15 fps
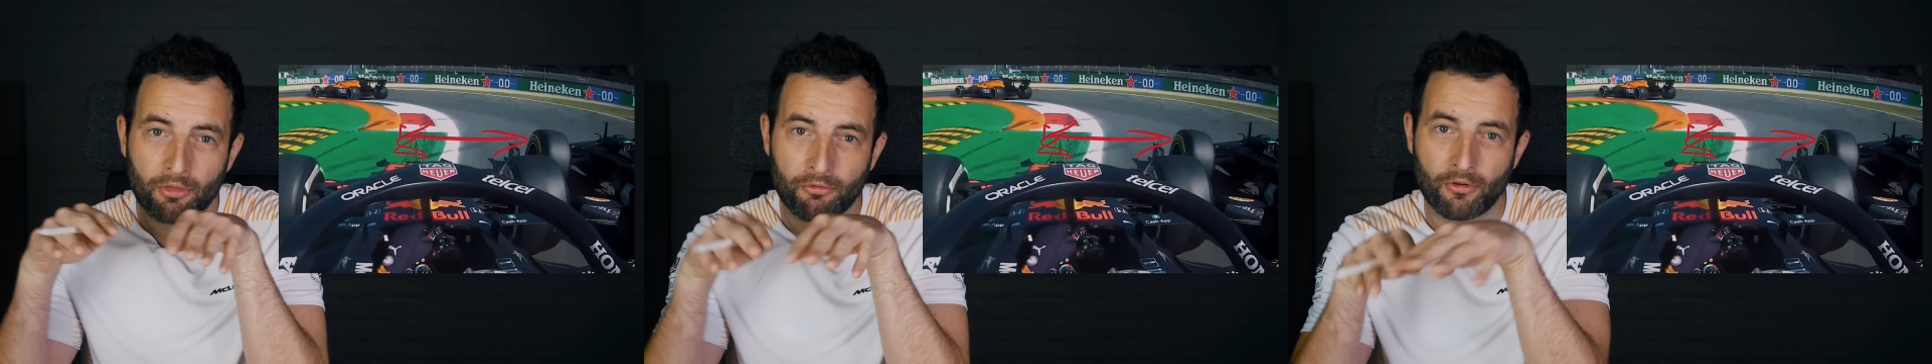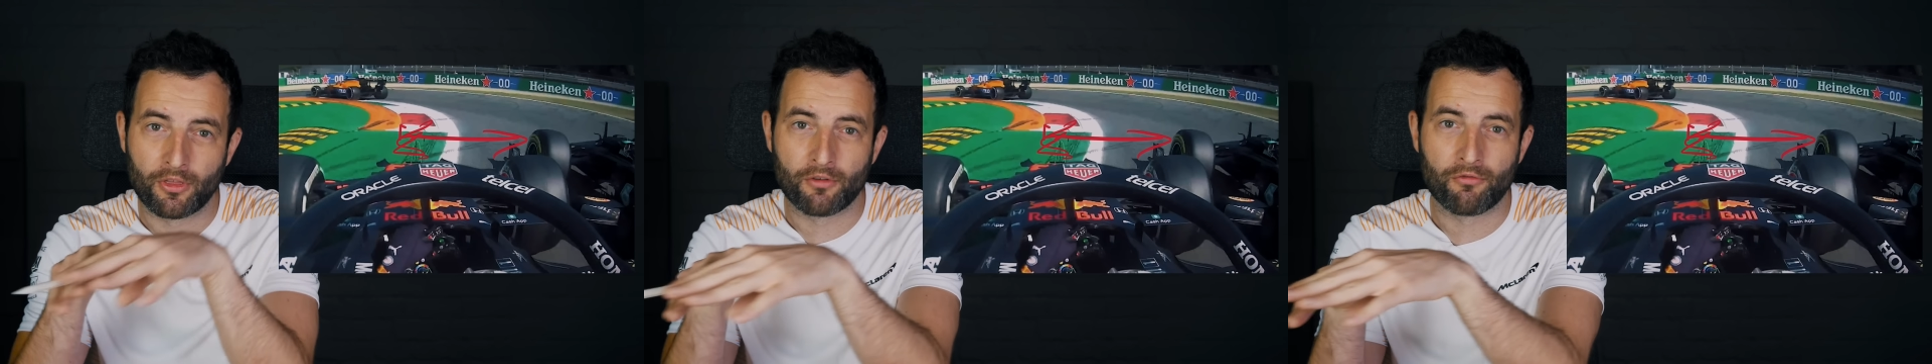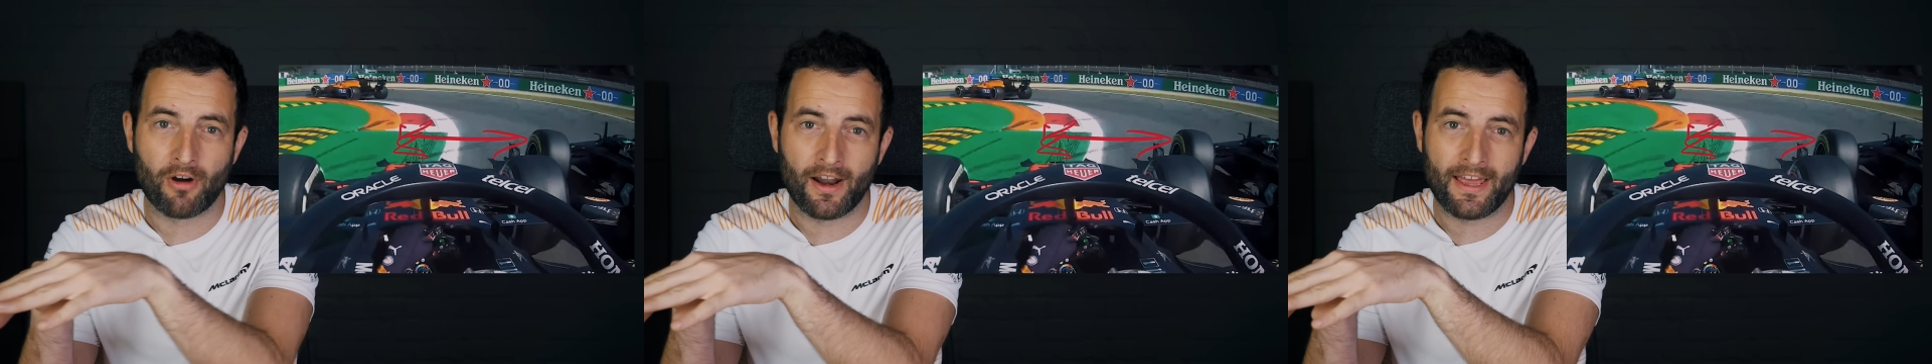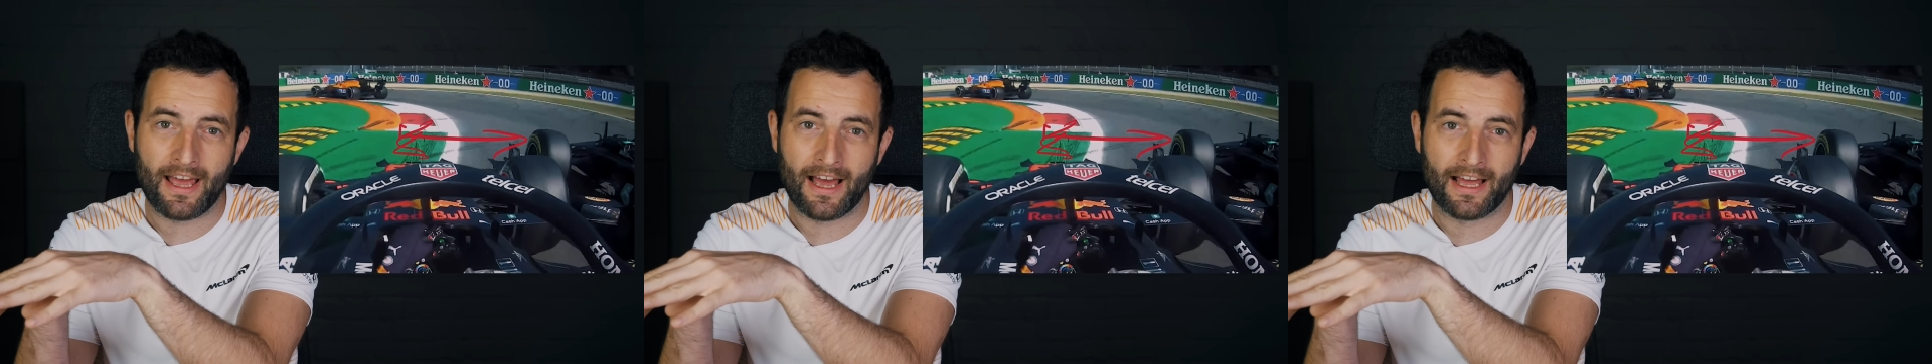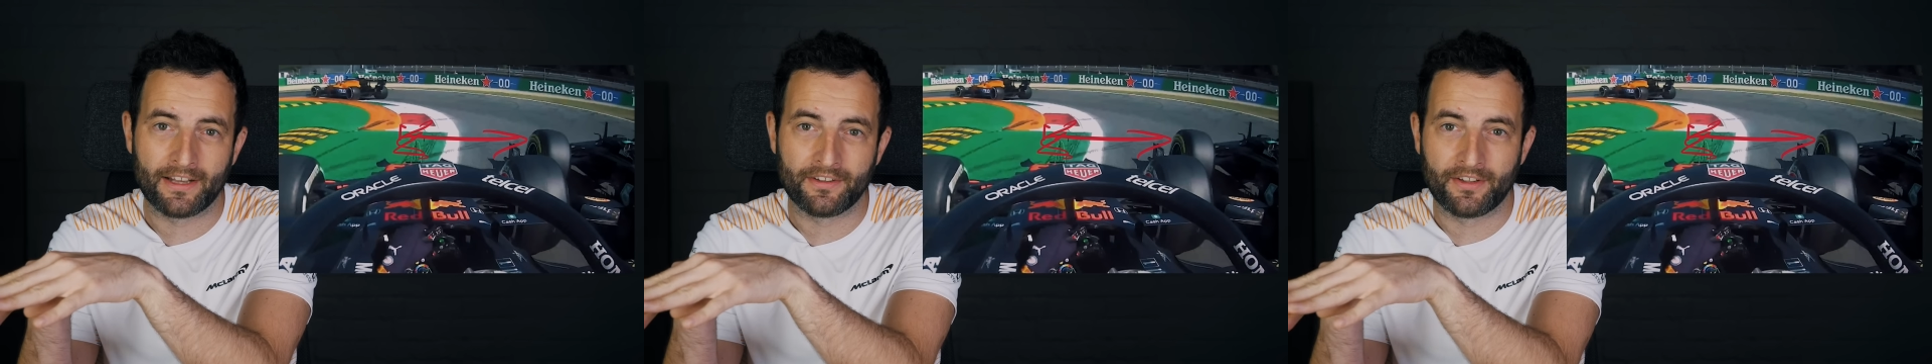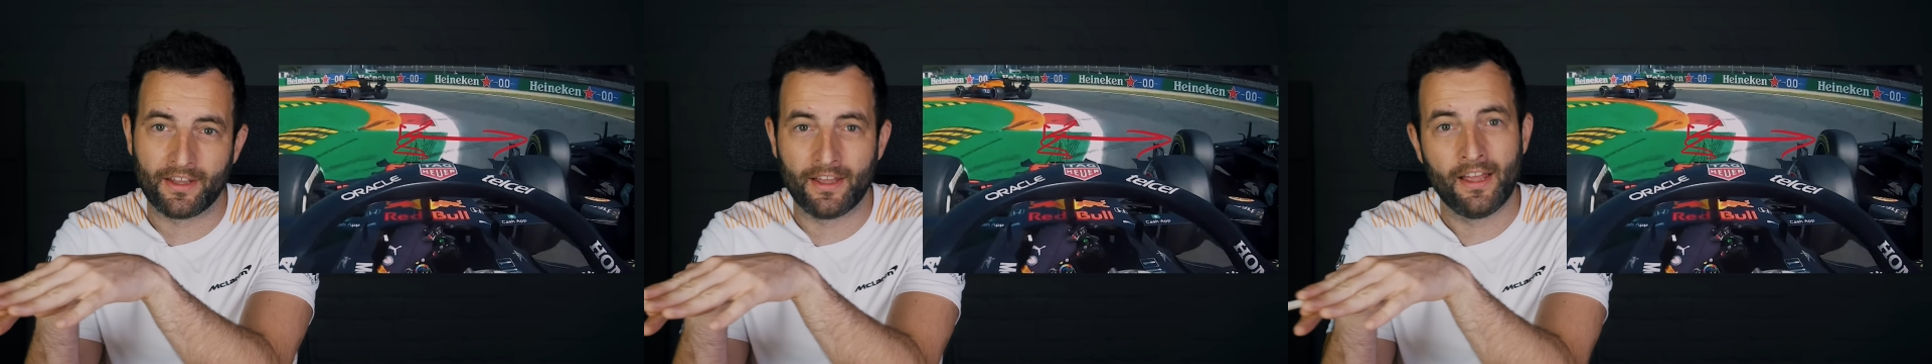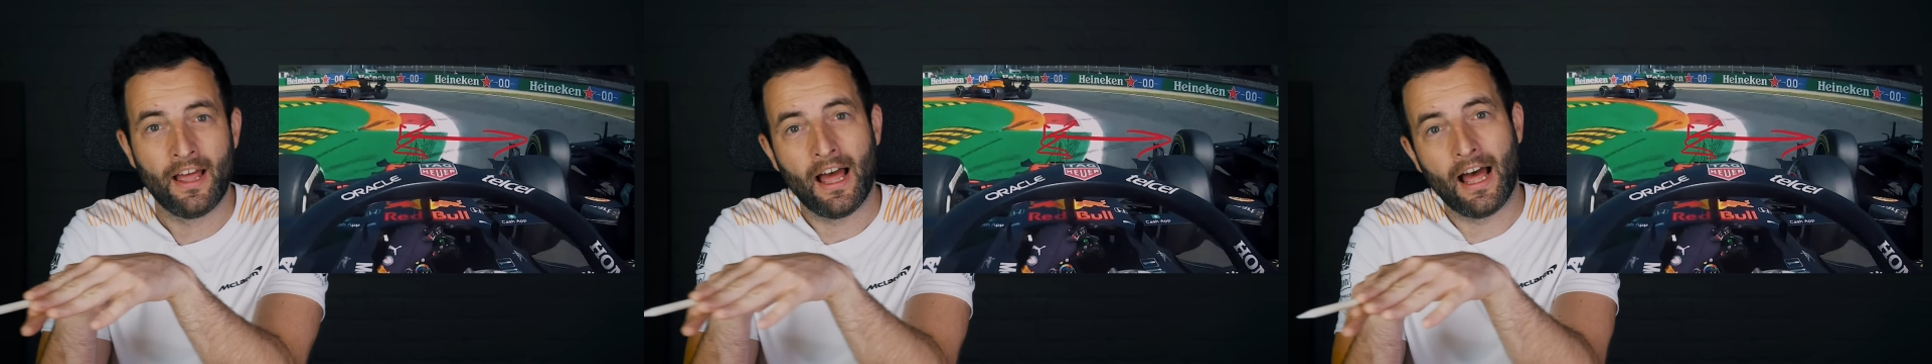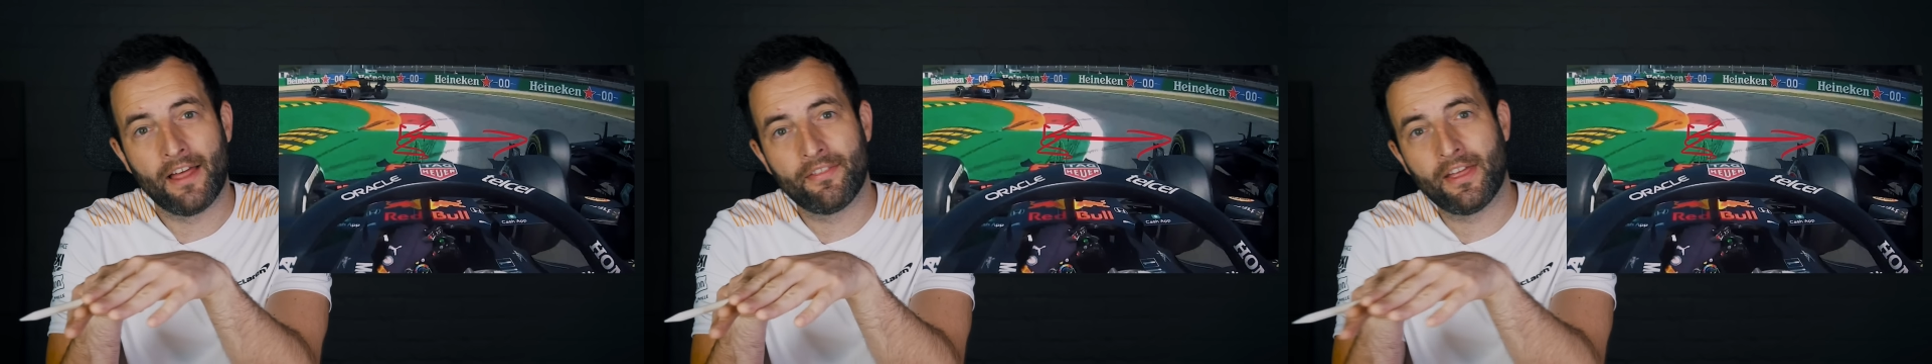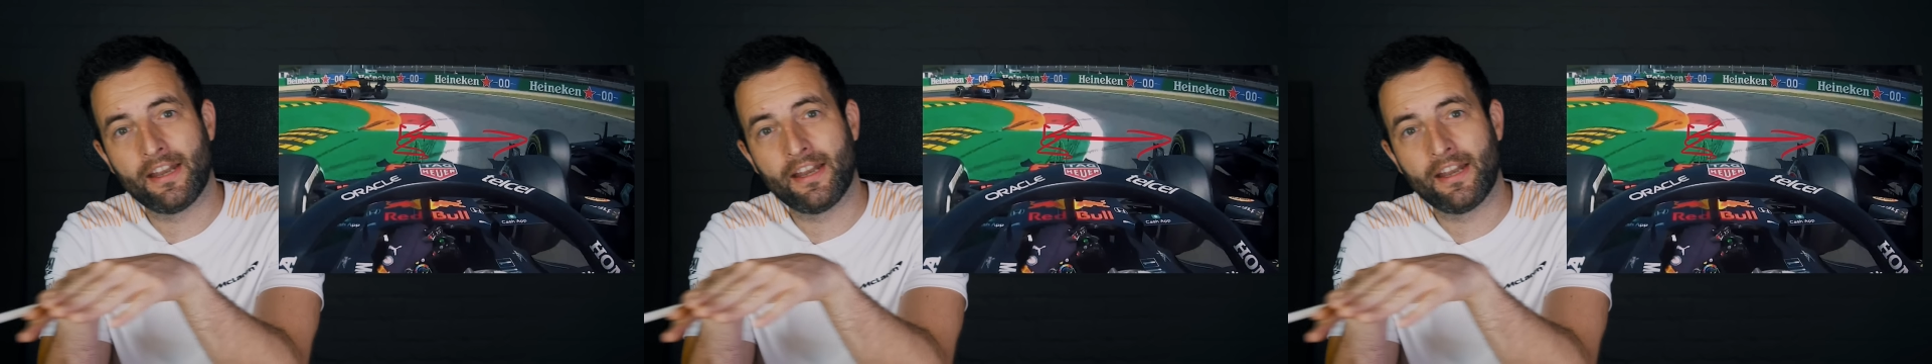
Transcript: through the right-hander, and